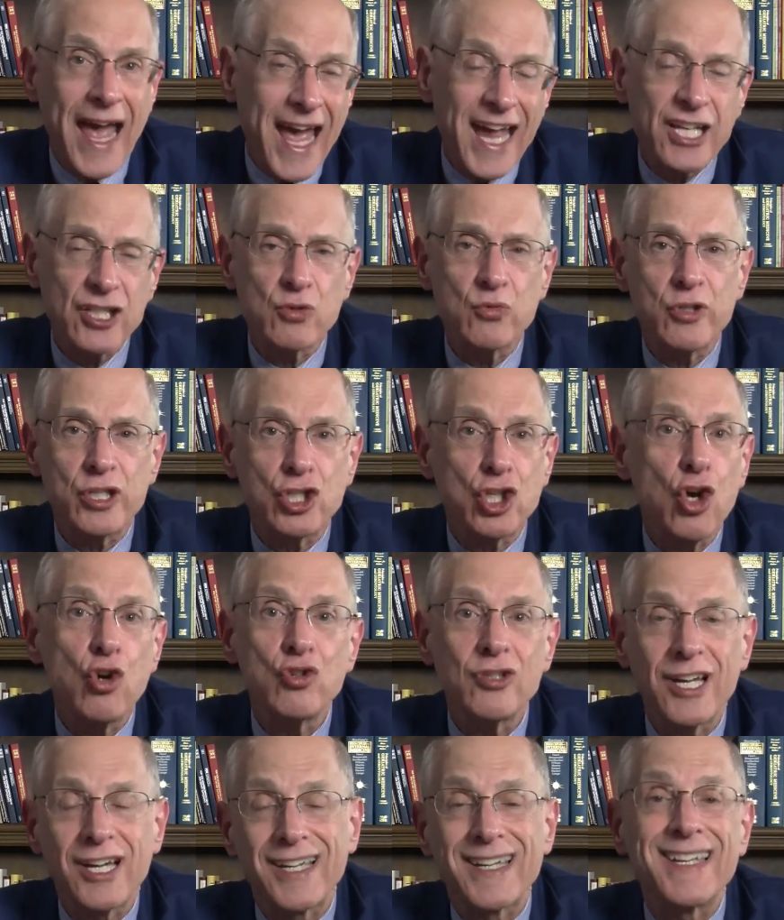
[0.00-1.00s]
Actually,
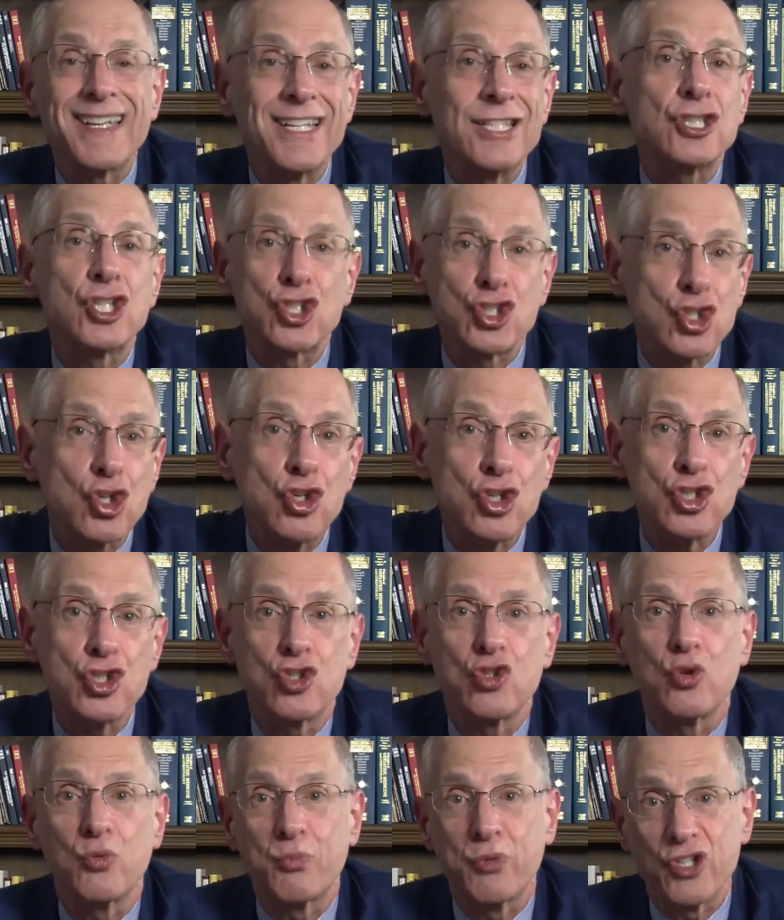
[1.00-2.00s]
toe tucking is a
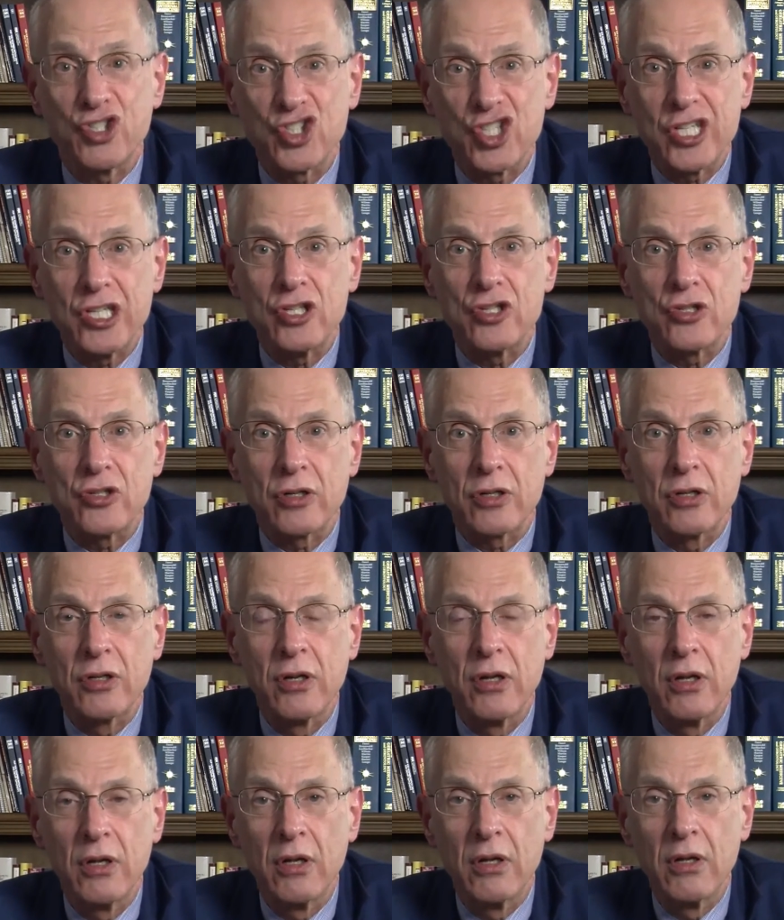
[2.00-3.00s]
surgical procedure,
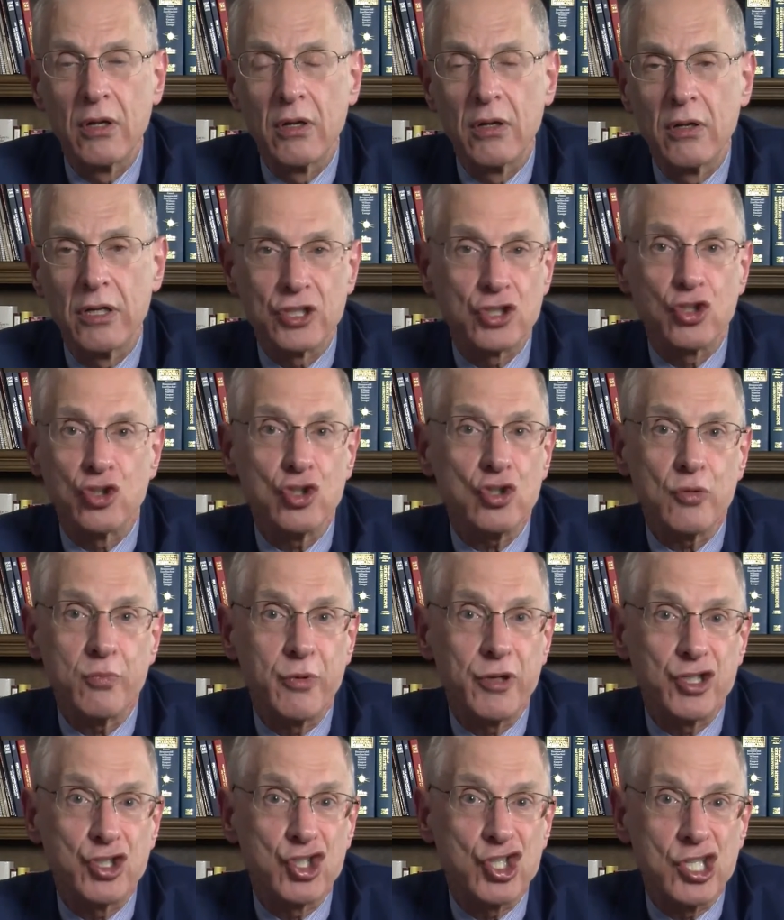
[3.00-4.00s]
a surgical
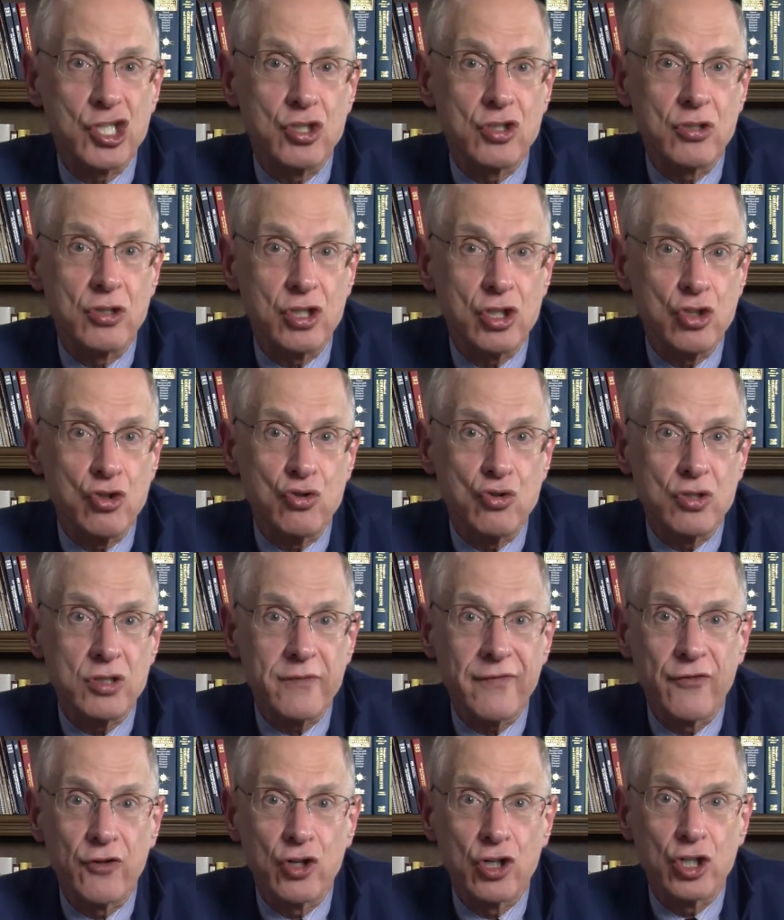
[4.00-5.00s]
procedure
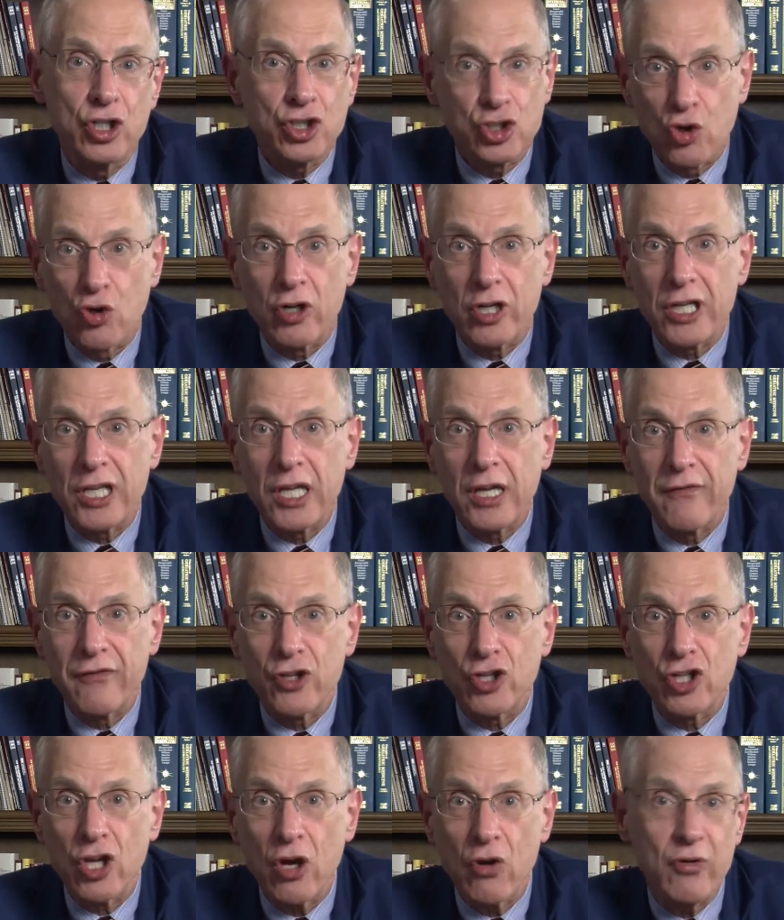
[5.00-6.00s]
used for shortening of
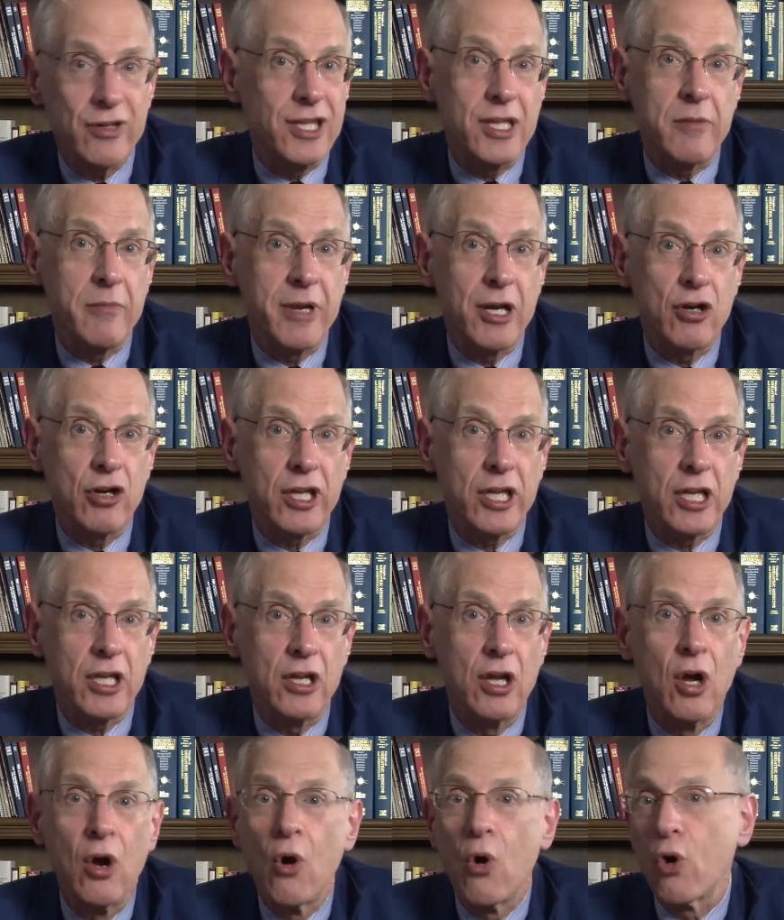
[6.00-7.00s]
the toe. And the
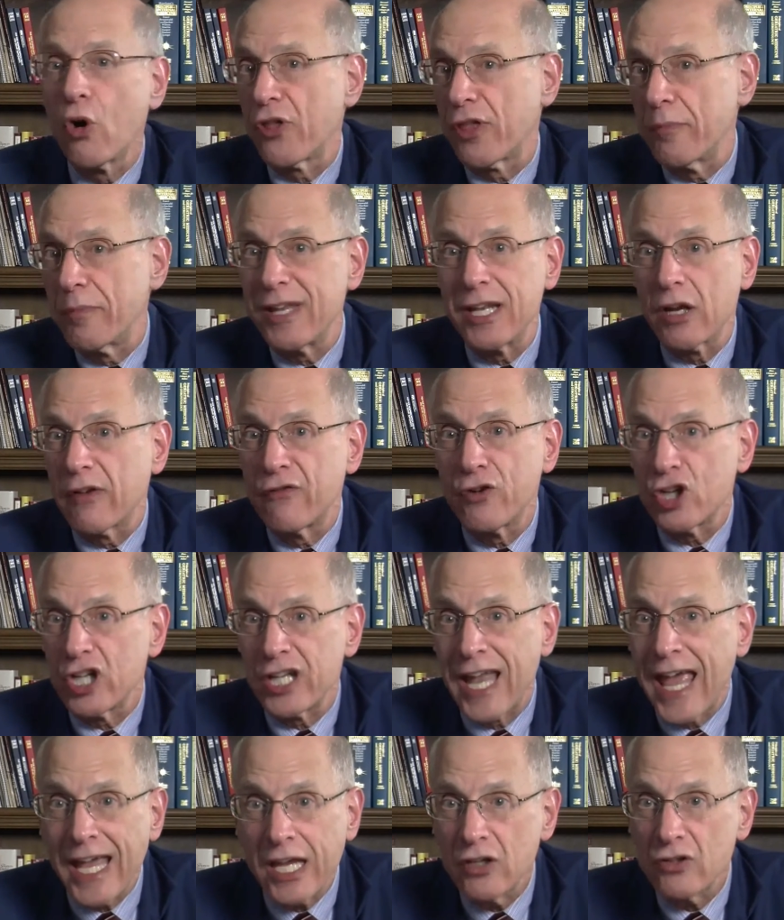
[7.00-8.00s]
American Orthopedic Foot
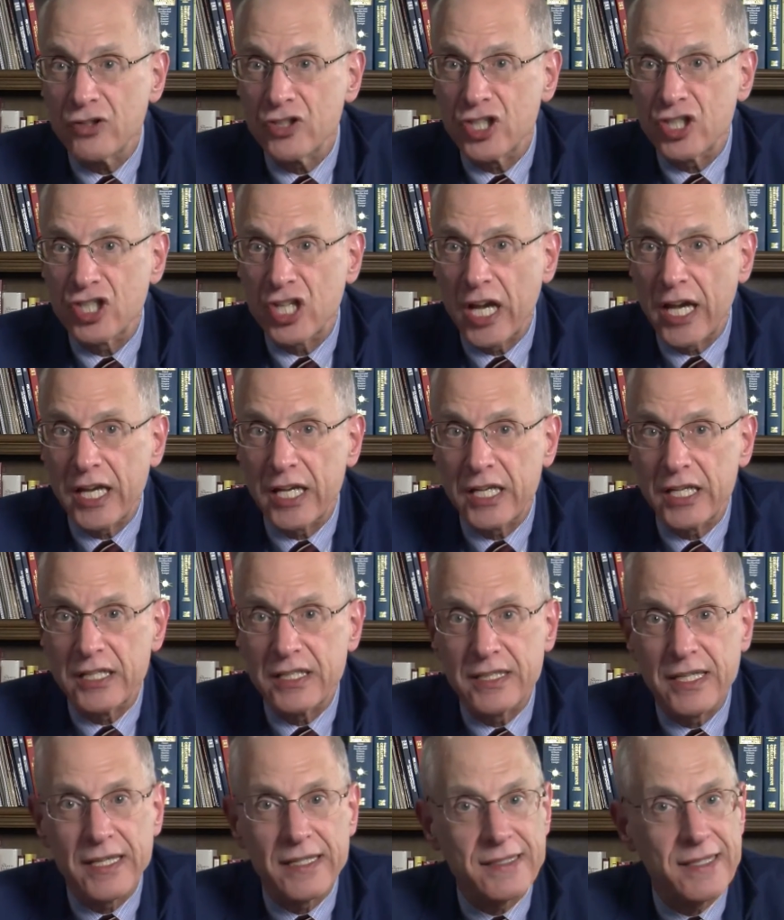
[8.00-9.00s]
and Ankle Society
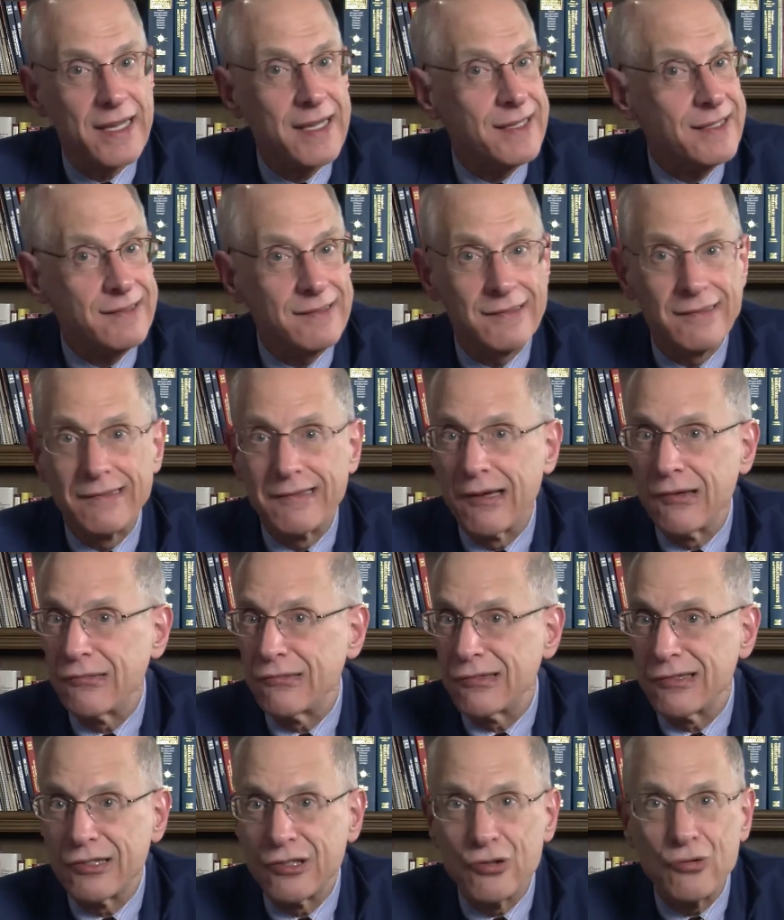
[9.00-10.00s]
says, hey,
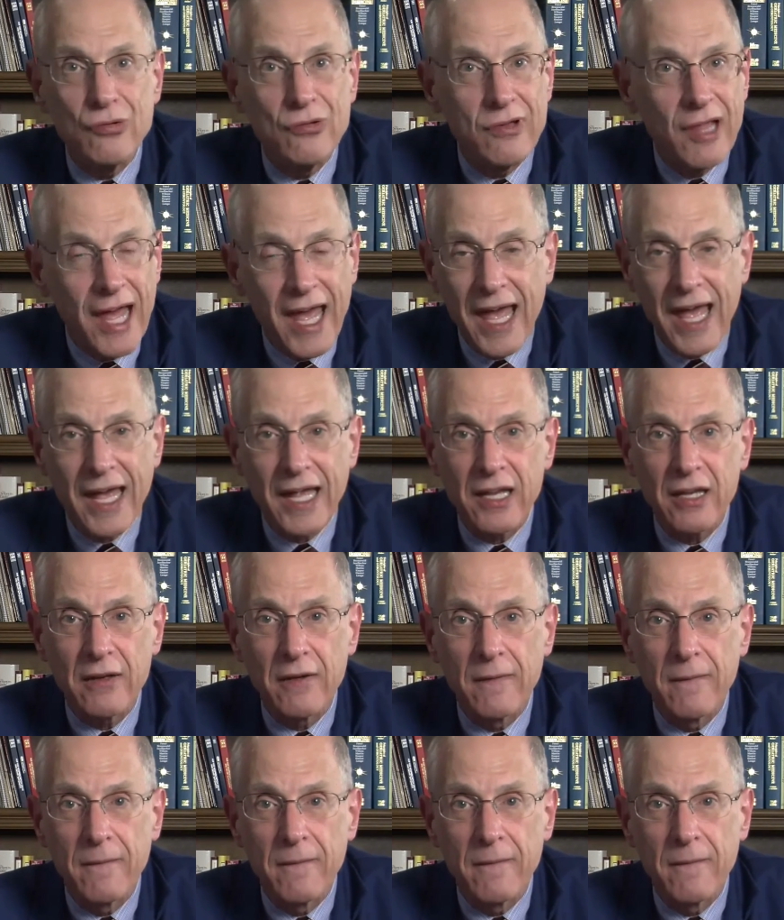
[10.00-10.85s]
don't do that.